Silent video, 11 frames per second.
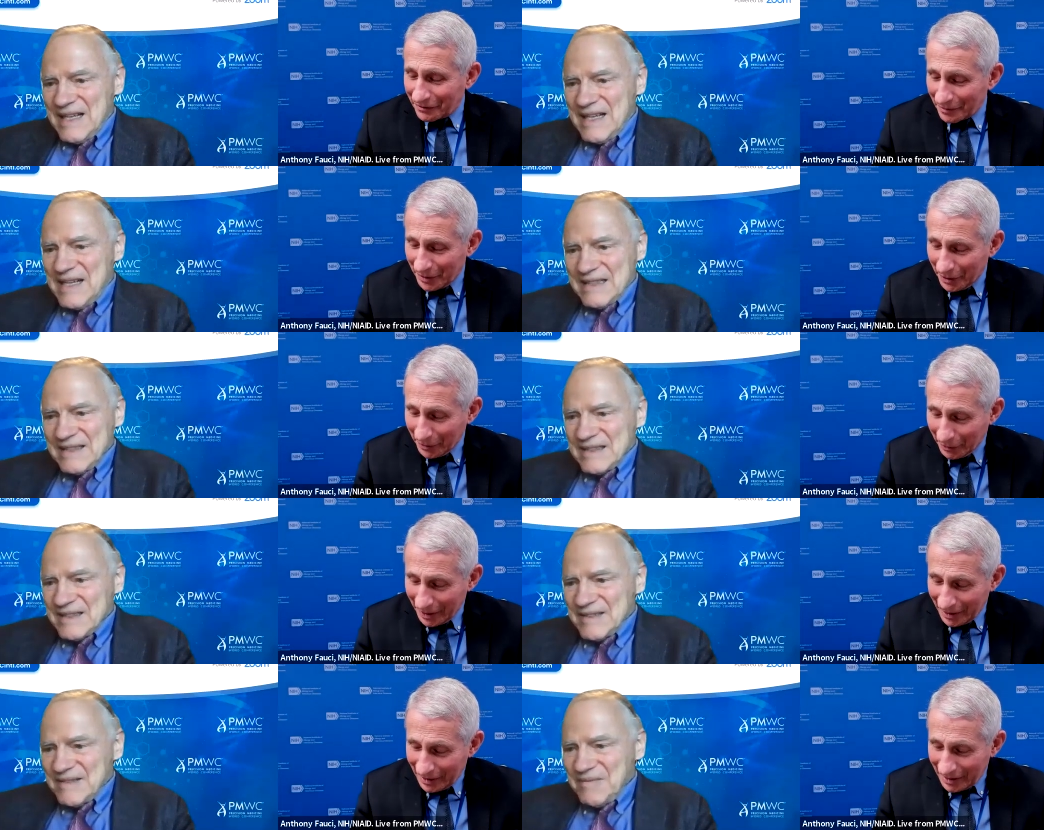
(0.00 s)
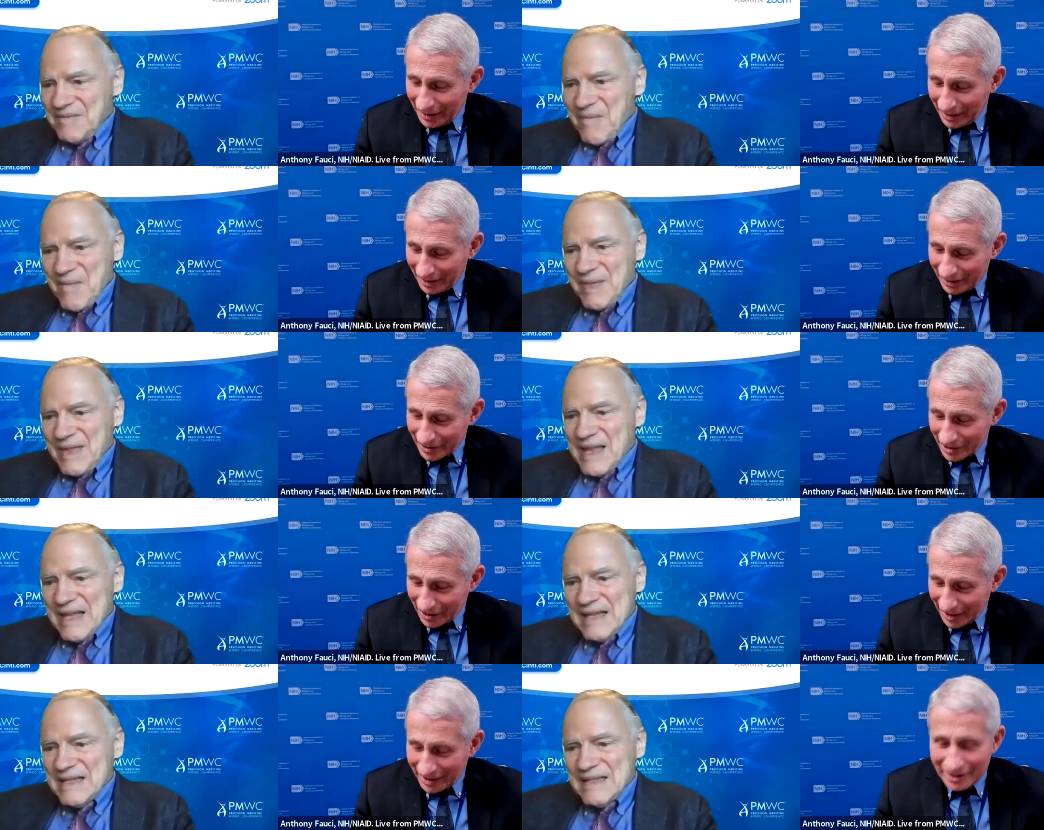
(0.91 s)
Speaker 1: from you, uh, a
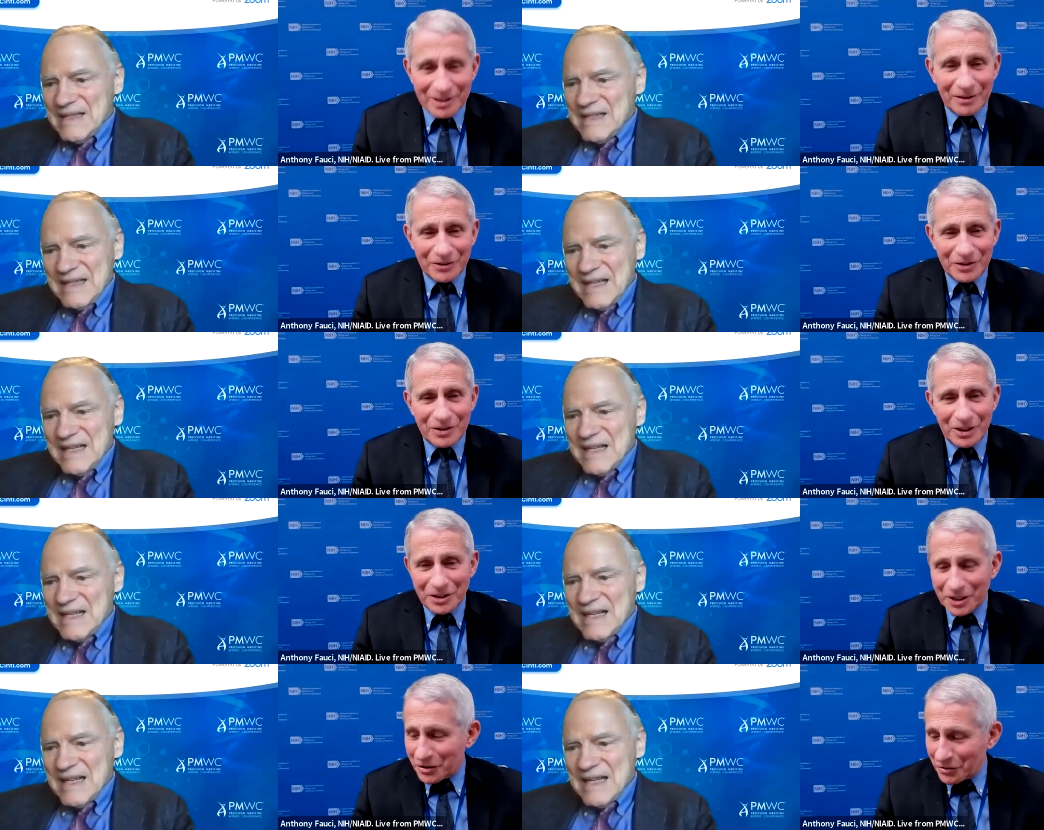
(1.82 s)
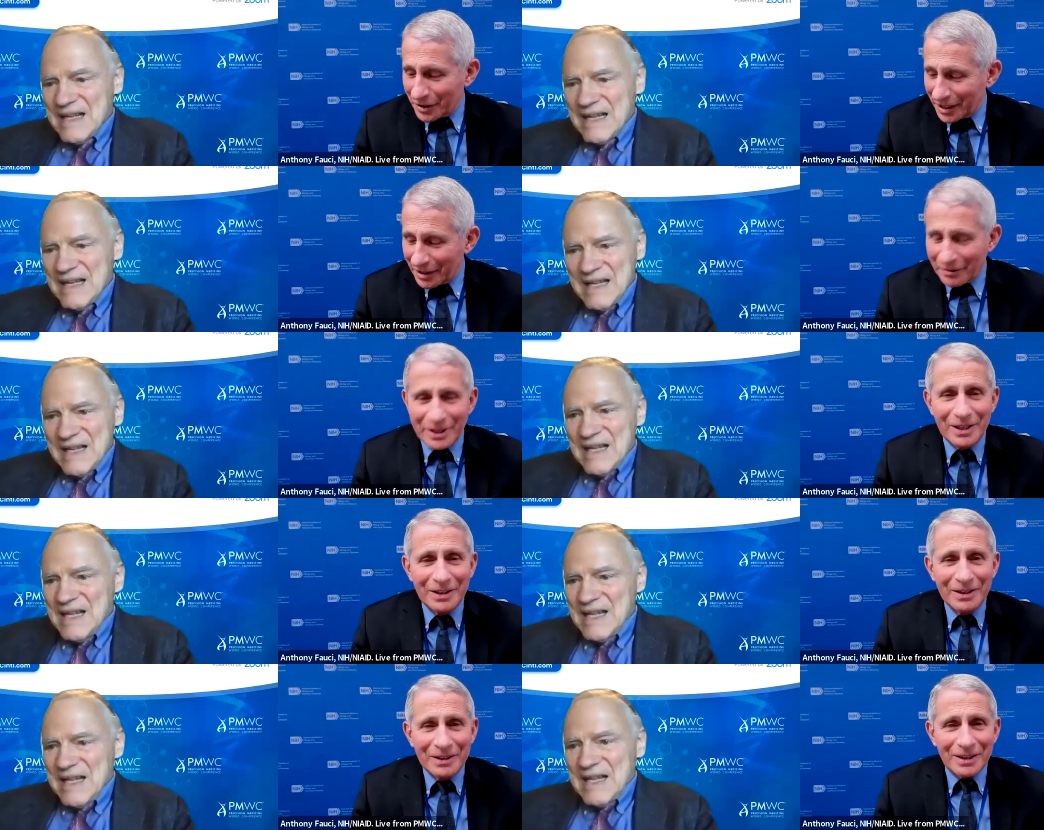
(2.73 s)
scientist of such extraordinary
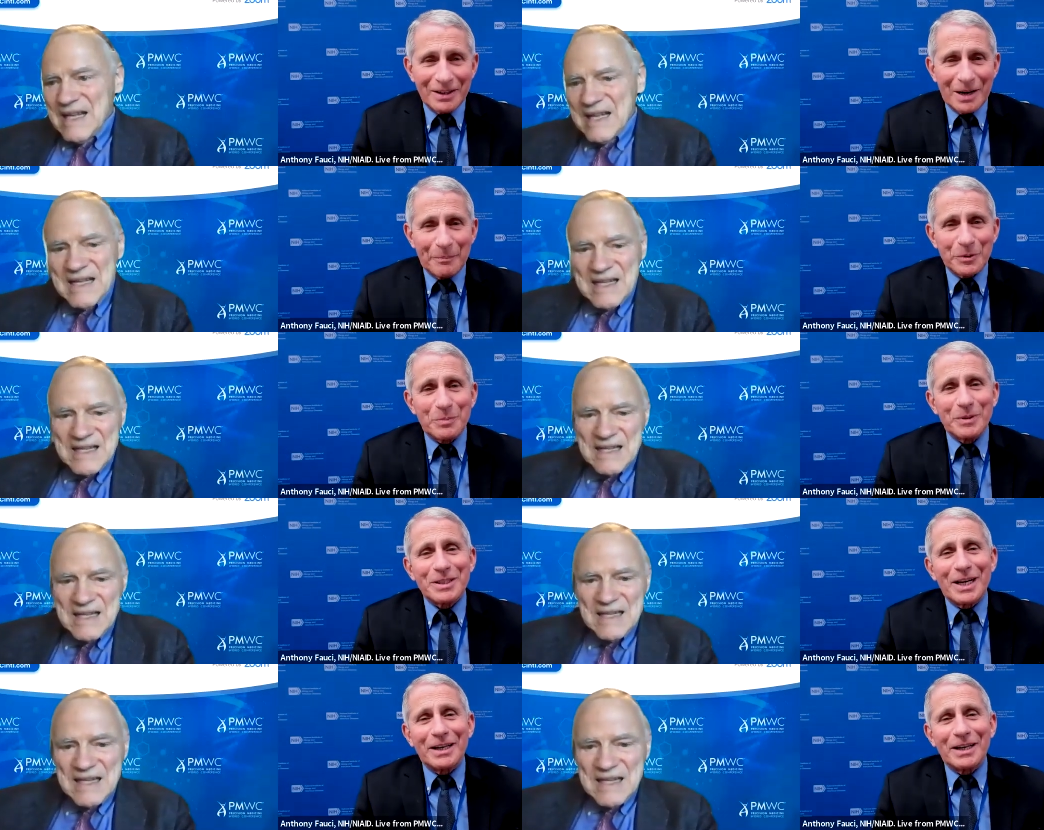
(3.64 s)
accomplishments.